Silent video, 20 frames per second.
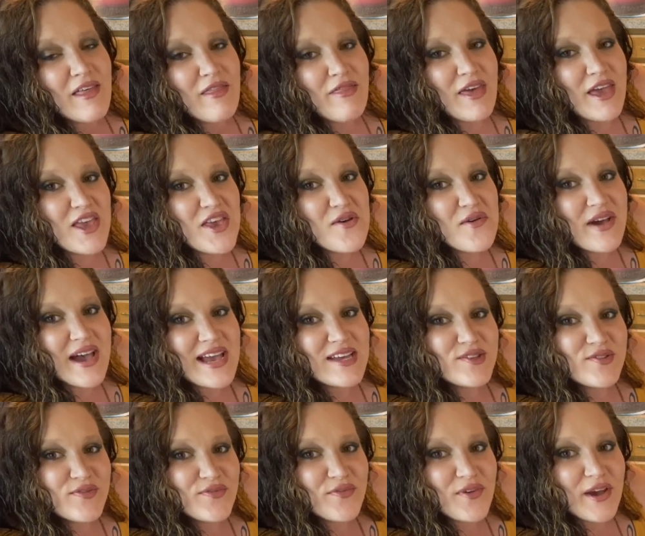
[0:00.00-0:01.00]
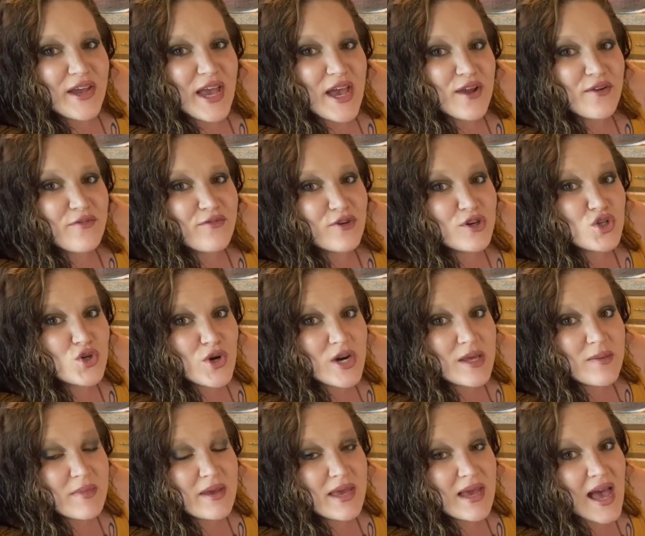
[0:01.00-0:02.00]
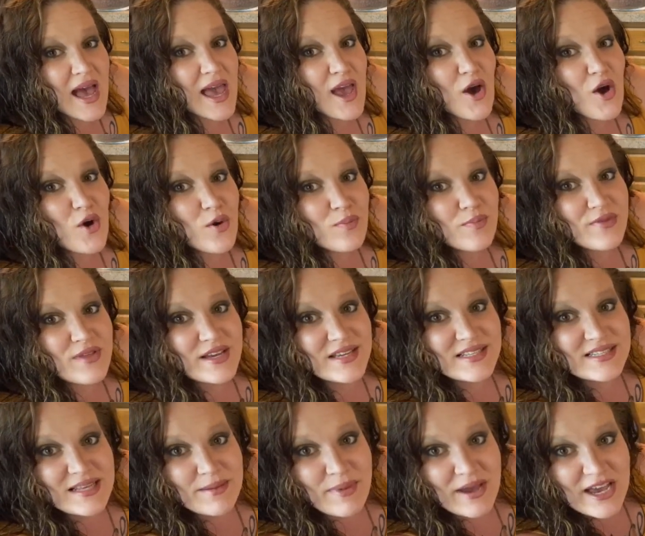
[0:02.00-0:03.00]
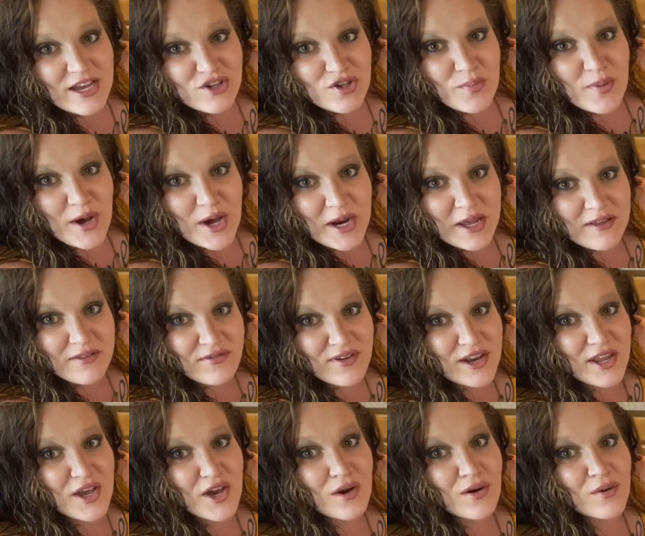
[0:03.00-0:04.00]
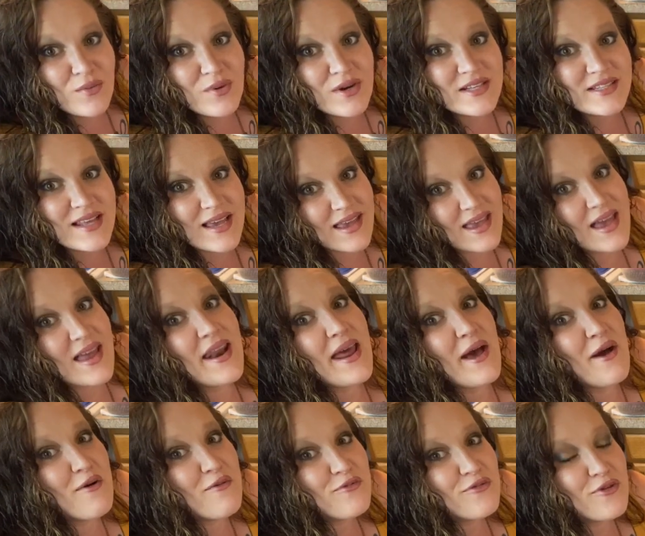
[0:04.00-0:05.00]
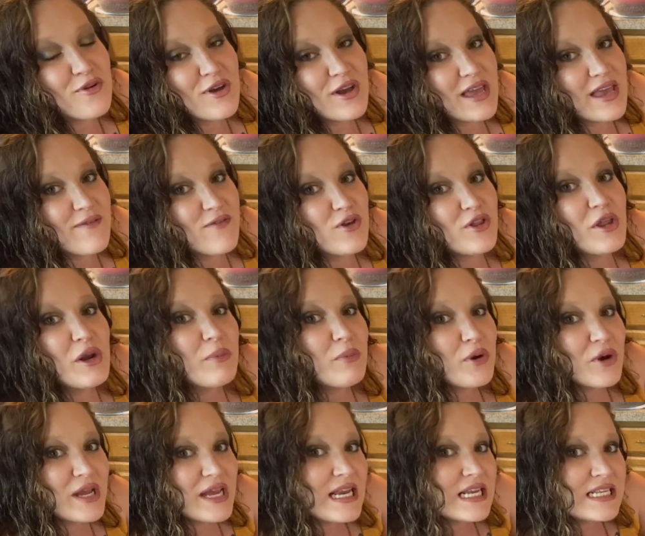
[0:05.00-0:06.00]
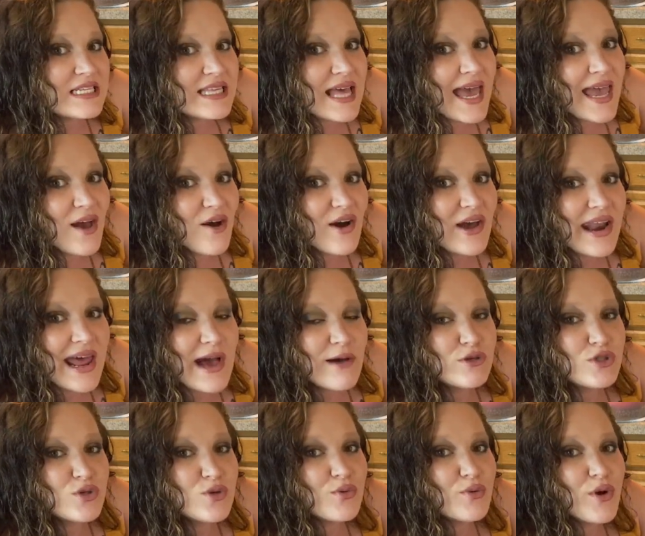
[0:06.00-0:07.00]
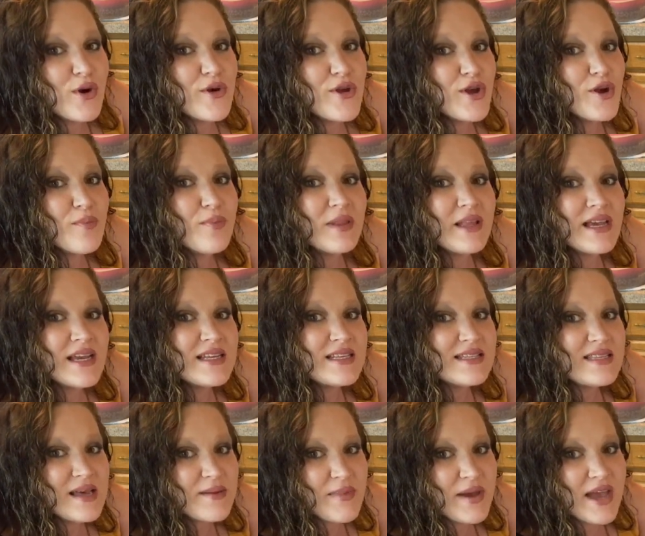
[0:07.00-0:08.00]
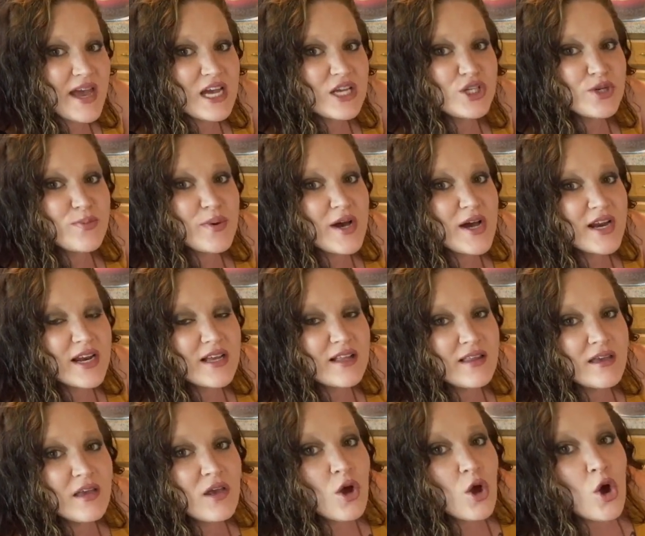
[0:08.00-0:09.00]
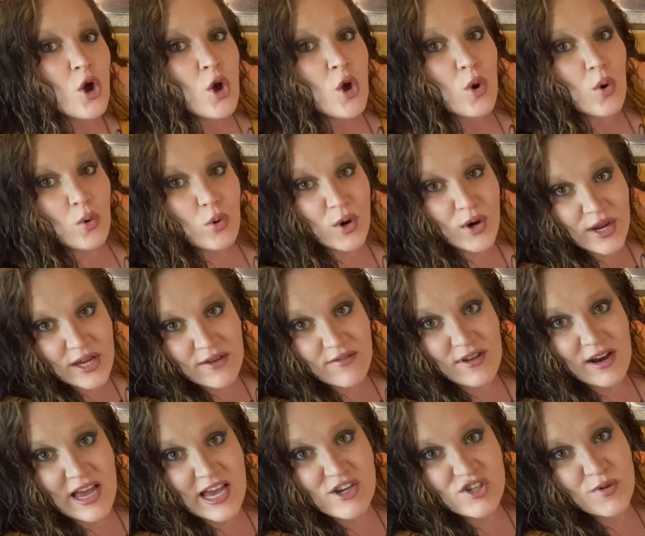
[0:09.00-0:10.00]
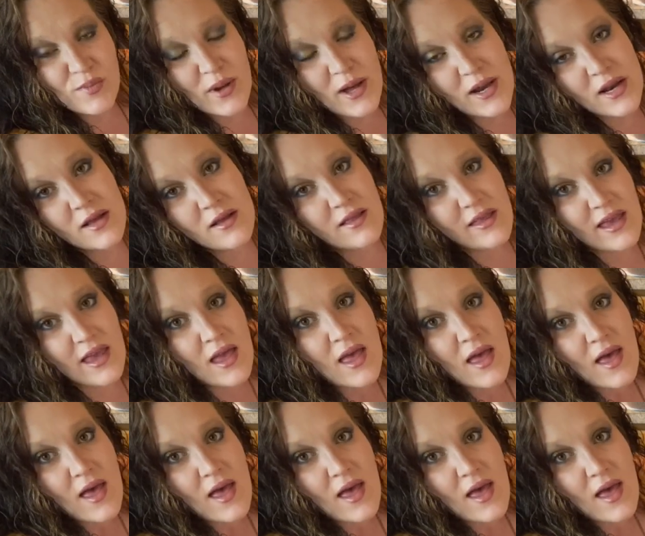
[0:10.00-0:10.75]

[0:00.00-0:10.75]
Thank you guys again for joining me. I hope this semi-hydroponic video was again helpful and gave you a little more insight on how to grow your plants semi-hydroponically or even hydroponically.